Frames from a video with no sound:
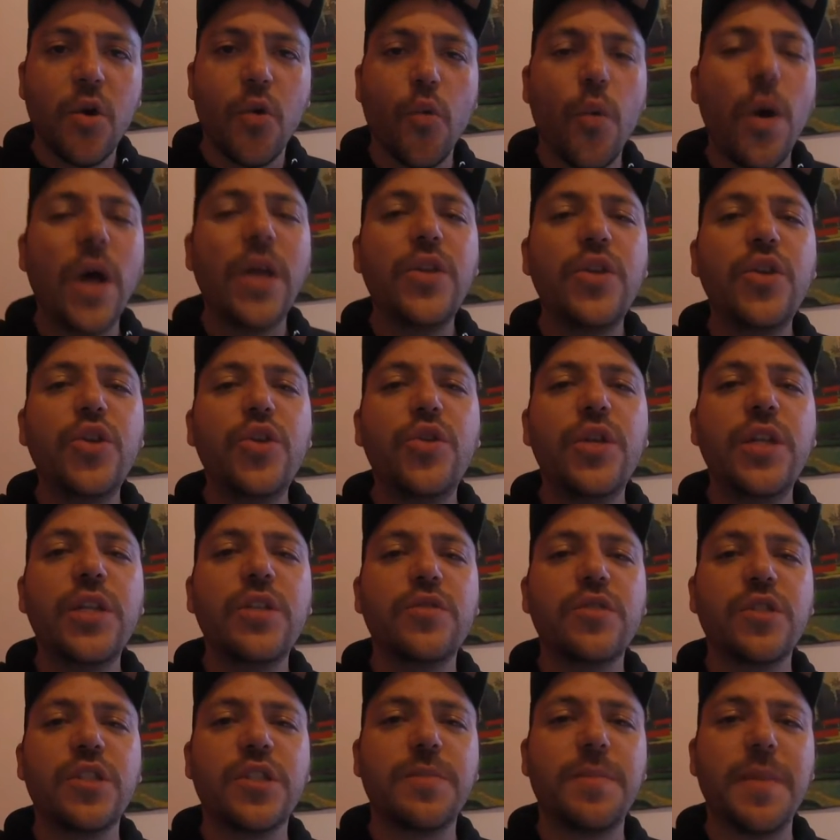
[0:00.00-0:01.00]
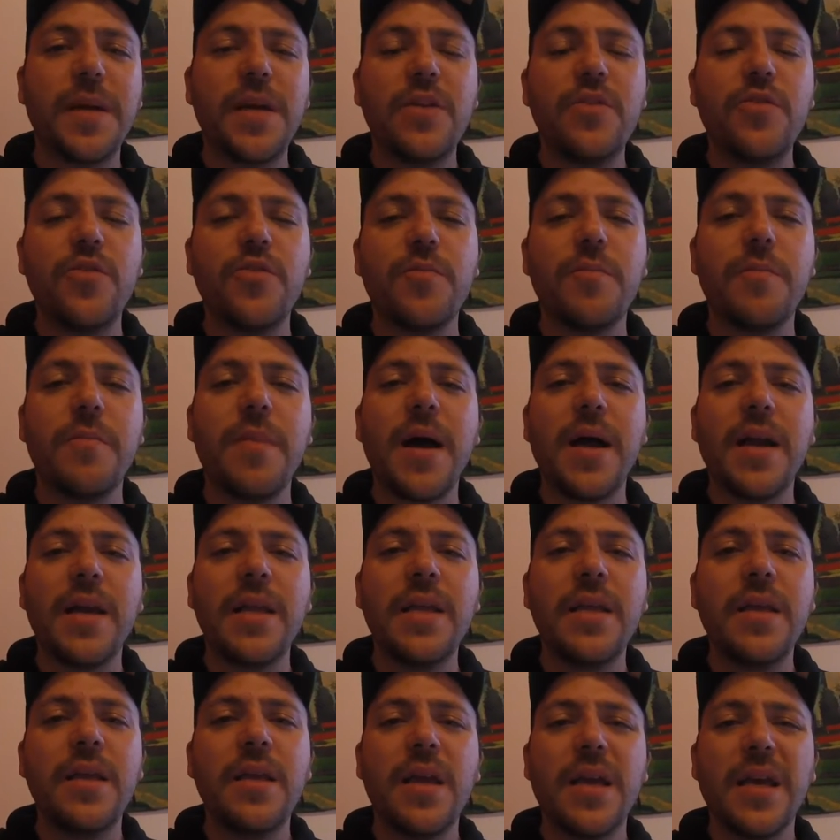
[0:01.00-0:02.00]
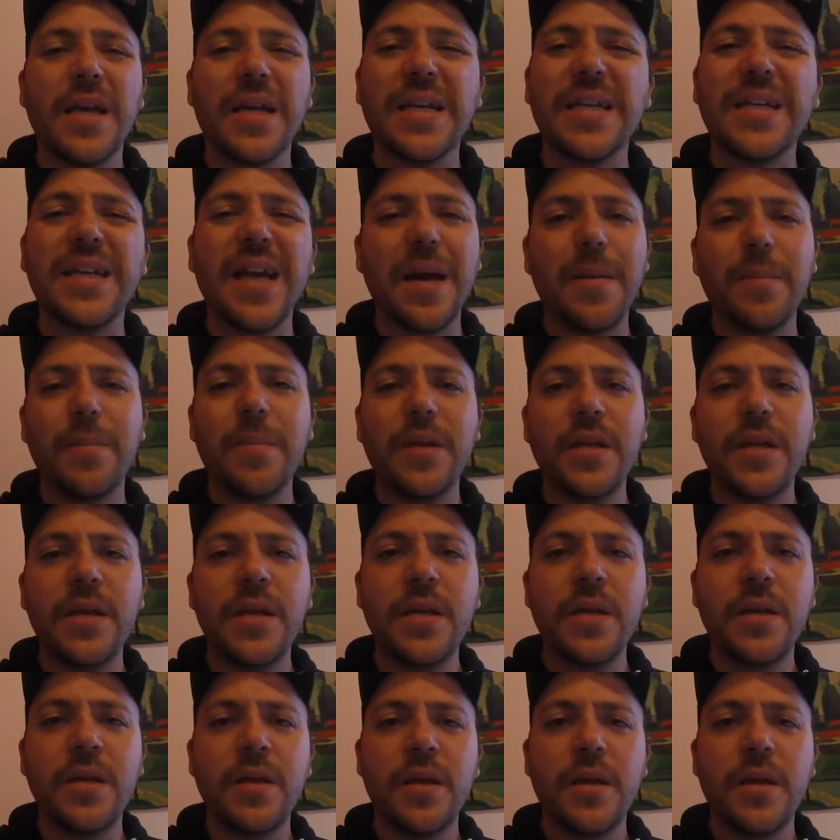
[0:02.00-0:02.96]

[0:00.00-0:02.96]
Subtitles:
Why do you need to spend your money gambling